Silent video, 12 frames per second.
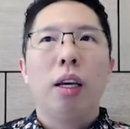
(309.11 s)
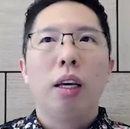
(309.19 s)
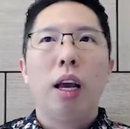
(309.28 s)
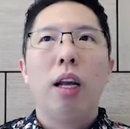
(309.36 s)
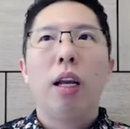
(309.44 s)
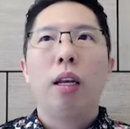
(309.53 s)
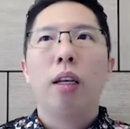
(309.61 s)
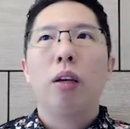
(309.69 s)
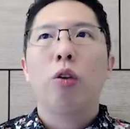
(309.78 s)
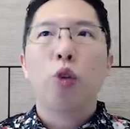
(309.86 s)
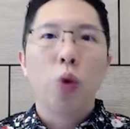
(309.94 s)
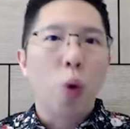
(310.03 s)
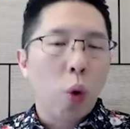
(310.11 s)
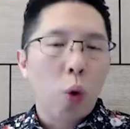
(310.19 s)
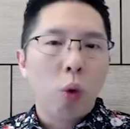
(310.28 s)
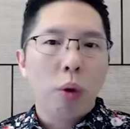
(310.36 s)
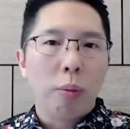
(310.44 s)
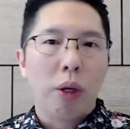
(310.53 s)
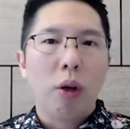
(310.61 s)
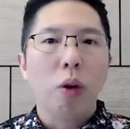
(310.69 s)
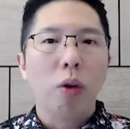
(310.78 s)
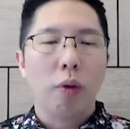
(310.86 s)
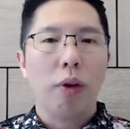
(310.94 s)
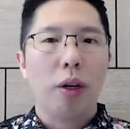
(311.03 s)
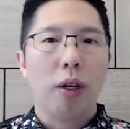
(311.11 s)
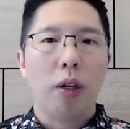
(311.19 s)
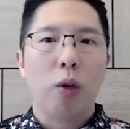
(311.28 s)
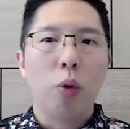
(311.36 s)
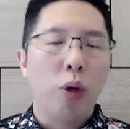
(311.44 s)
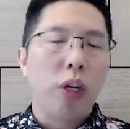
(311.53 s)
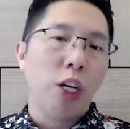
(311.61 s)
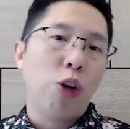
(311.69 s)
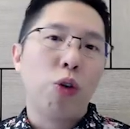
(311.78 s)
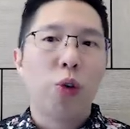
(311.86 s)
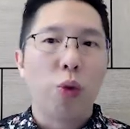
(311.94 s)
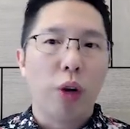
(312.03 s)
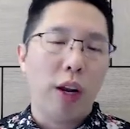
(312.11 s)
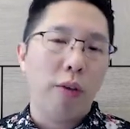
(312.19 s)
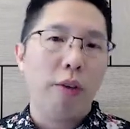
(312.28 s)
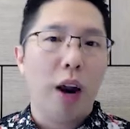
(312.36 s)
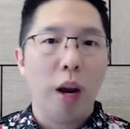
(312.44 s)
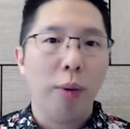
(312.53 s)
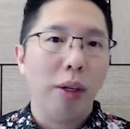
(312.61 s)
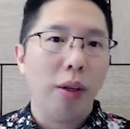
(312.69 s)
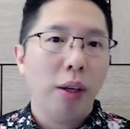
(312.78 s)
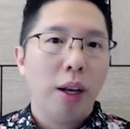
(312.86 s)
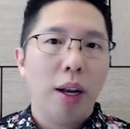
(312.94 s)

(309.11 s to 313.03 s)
can grow because of a good interest rate environment.